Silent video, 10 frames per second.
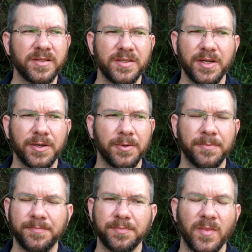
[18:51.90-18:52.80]

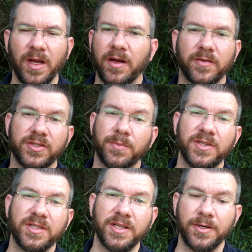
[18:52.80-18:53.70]
So, for some
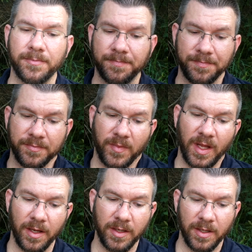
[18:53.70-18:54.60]
reason they don't.
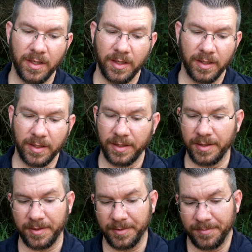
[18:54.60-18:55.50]

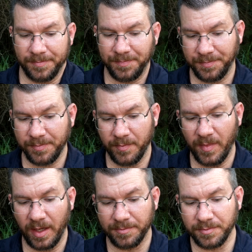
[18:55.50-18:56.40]
That's
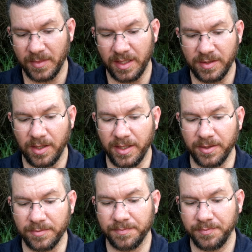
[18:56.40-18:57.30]
all I
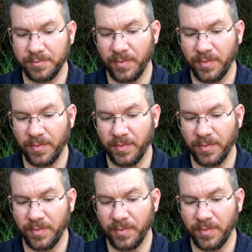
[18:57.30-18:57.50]
can